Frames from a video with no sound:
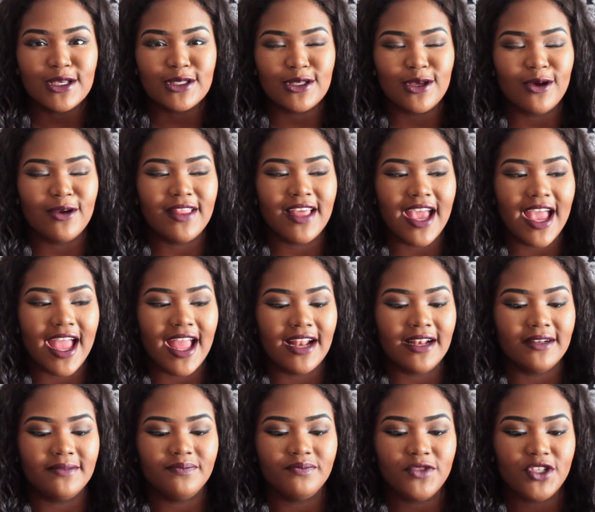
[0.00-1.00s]
so that,
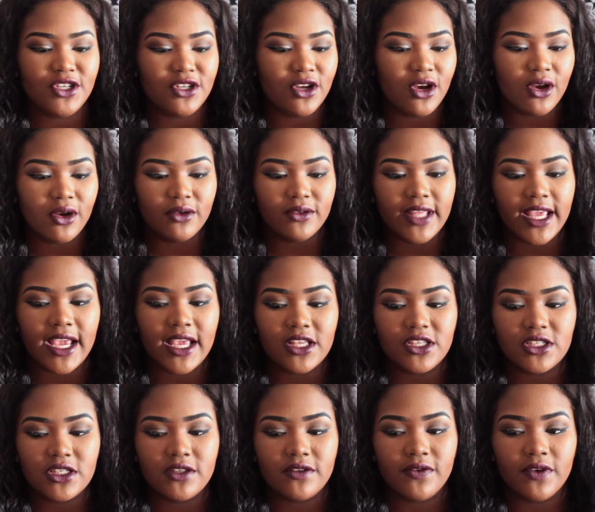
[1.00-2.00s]
you know, they
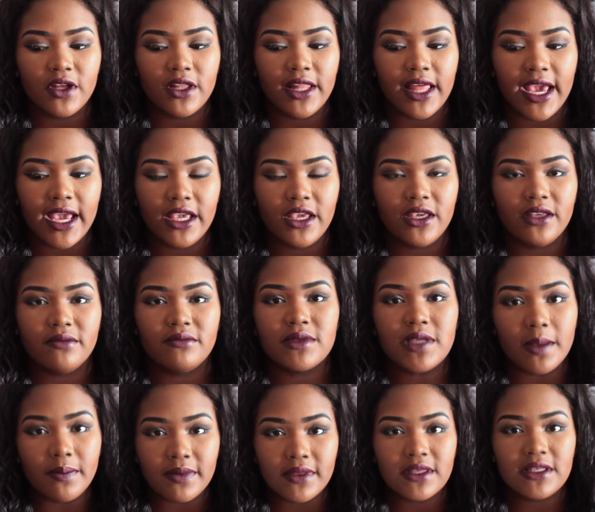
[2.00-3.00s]
can just feel like
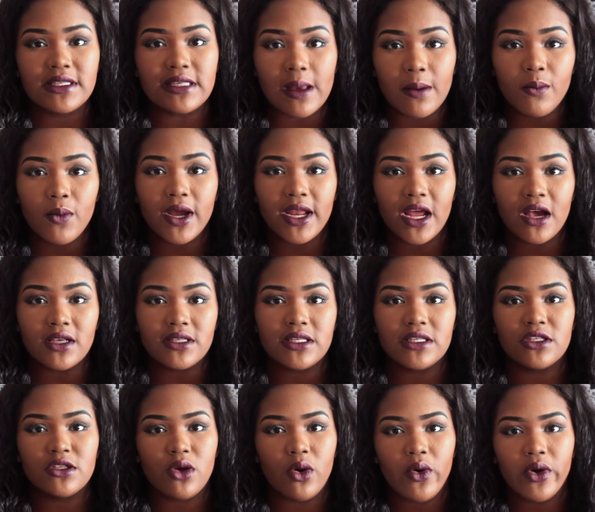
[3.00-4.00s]
some, someone else
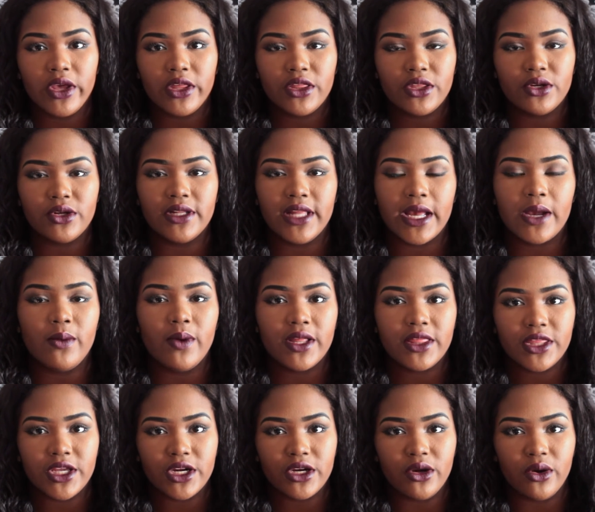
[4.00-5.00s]
is going through, like,
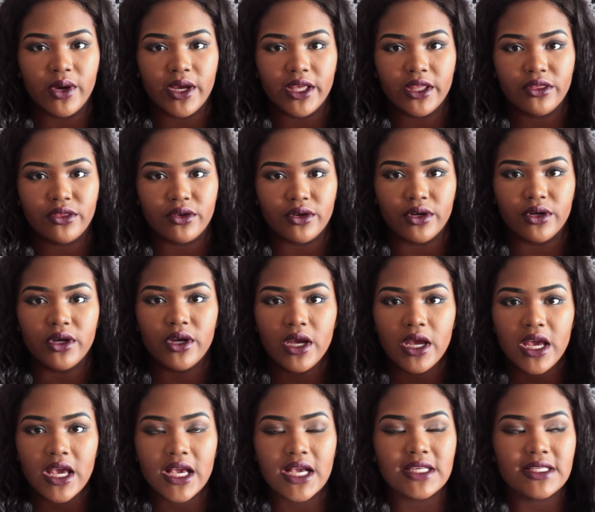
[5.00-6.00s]
what they're going through.
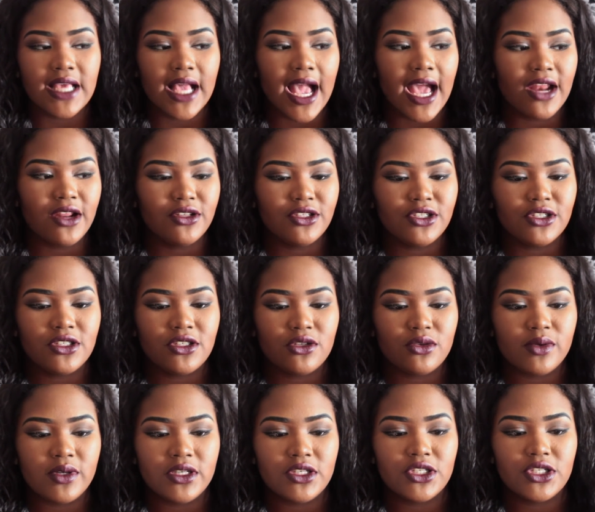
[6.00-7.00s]
Because, like, I don't just
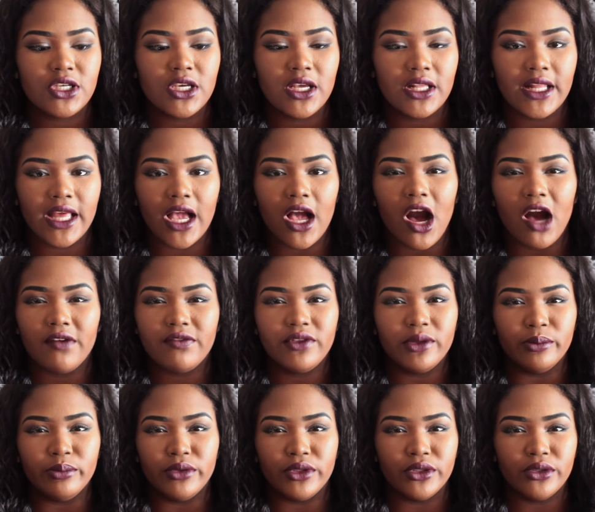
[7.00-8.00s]
tweet shit, like, off
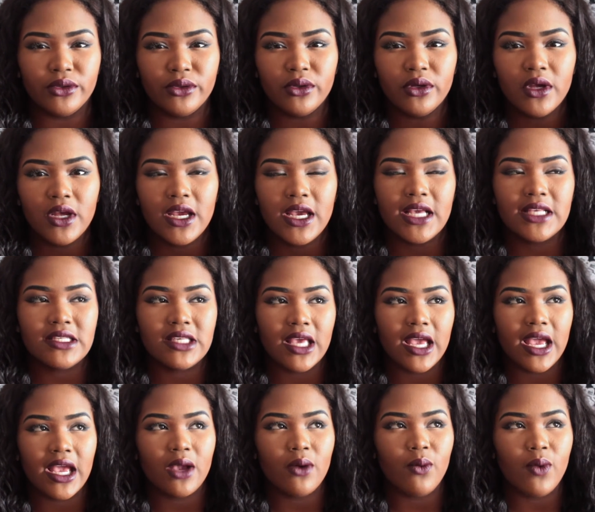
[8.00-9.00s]
the blue. It's,
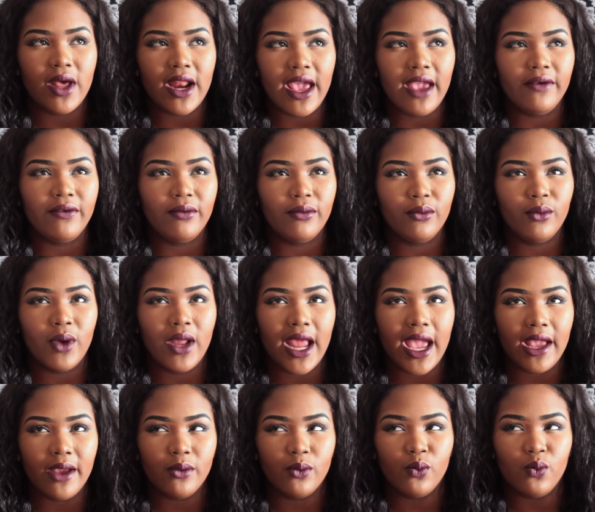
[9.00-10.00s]
like, what I what
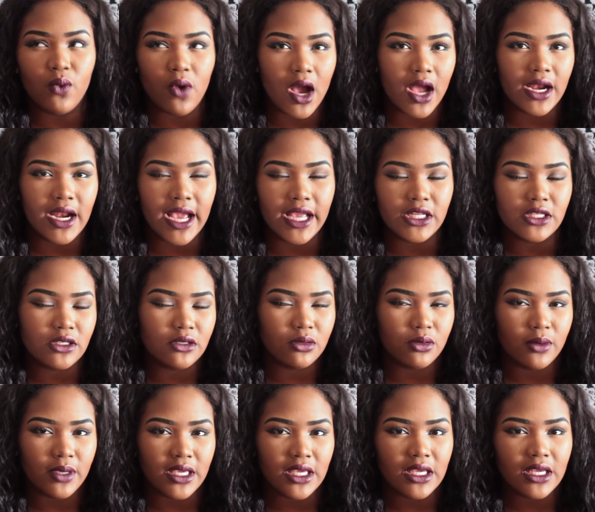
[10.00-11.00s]
I want, I
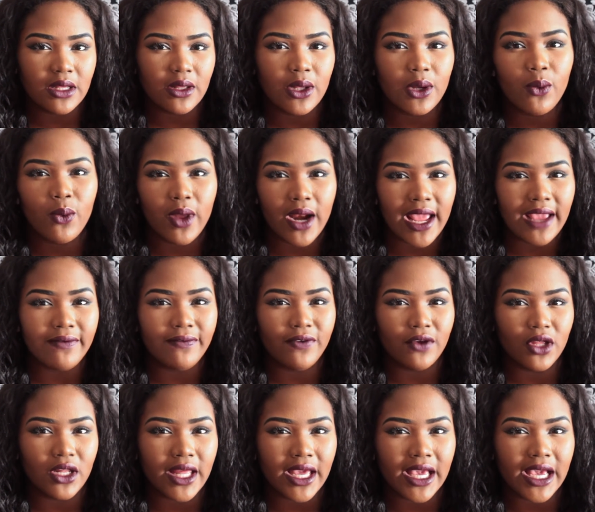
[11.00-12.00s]
tweet. Or what I
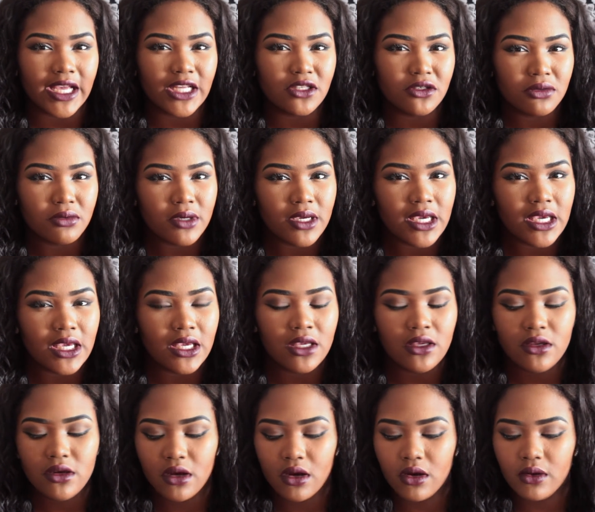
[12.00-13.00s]
feel like, I tweet,
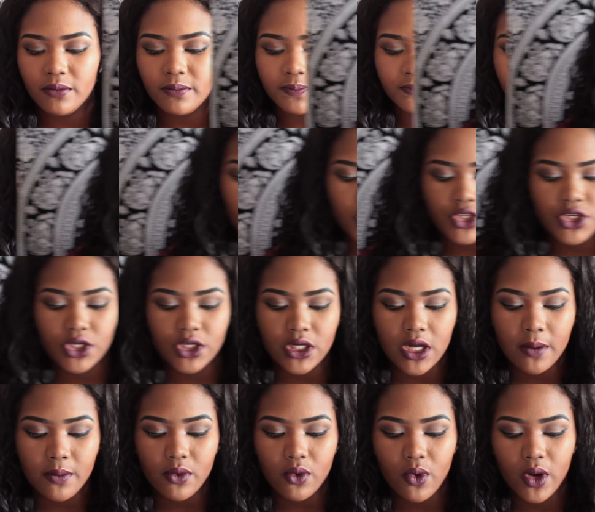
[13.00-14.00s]
you know. Um, what's your
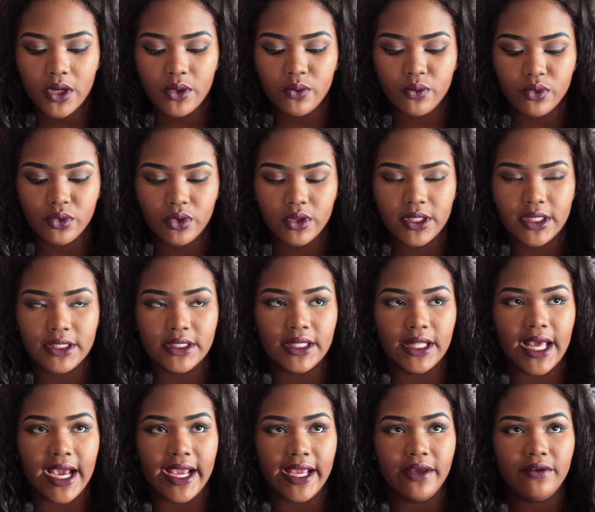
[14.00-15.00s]
number one rule in
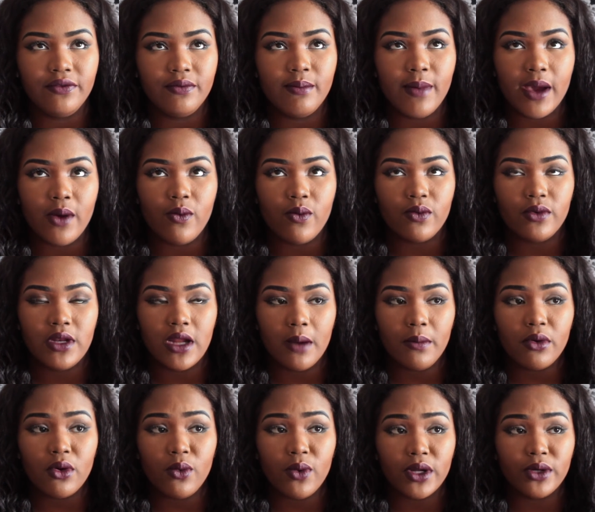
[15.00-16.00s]
life? My
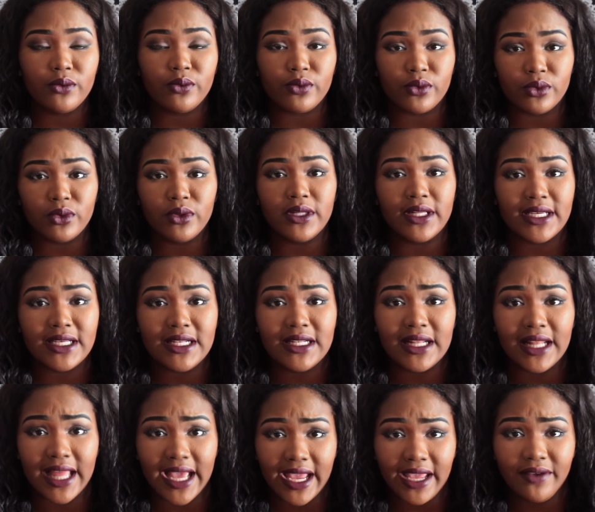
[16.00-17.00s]
number one rule
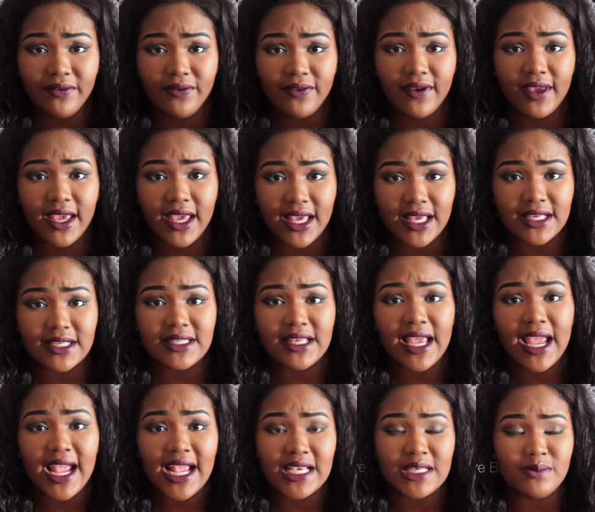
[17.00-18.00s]
in life is
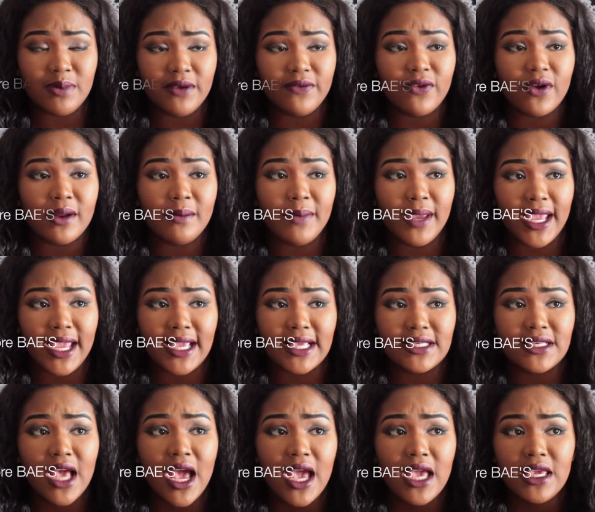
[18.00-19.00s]
A's before B's.